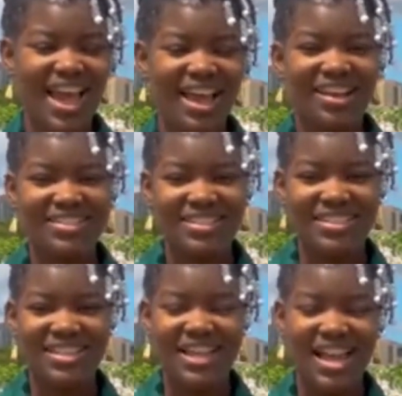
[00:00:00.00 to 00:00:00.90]
I got
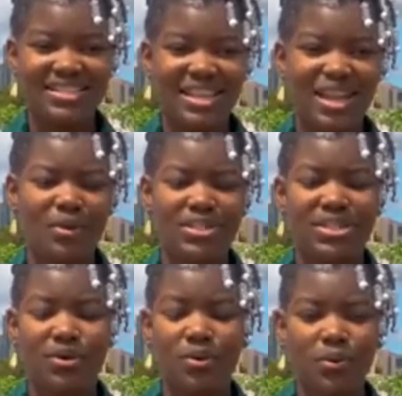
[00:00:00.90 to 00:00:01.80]
into the class and I
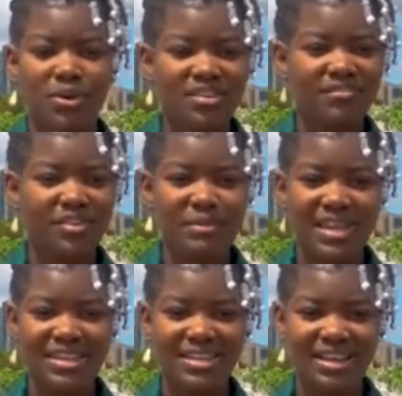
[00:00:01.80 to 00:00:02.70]
was the only
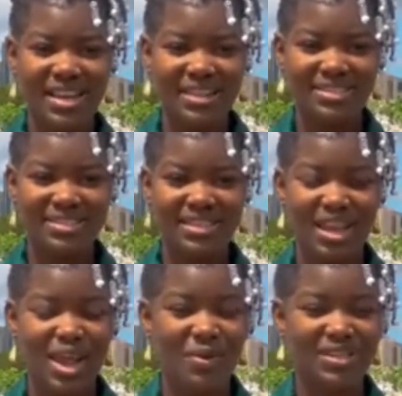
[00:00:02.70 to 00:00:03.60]
female in the class,
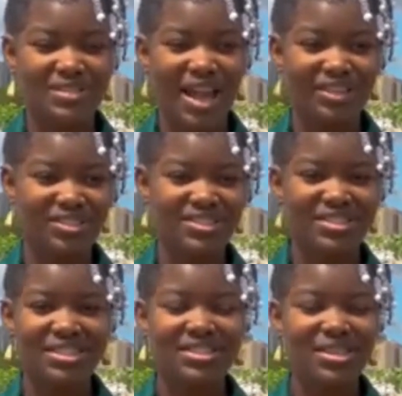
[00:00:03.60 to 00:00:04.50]
and I was actually
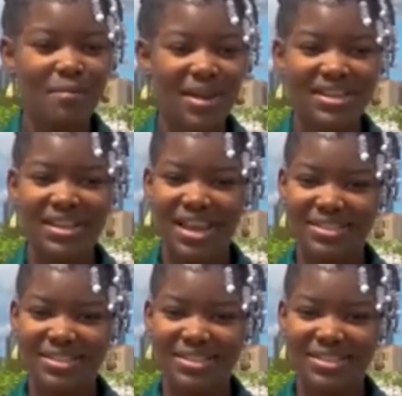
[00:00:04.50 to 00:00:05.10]
to the top of the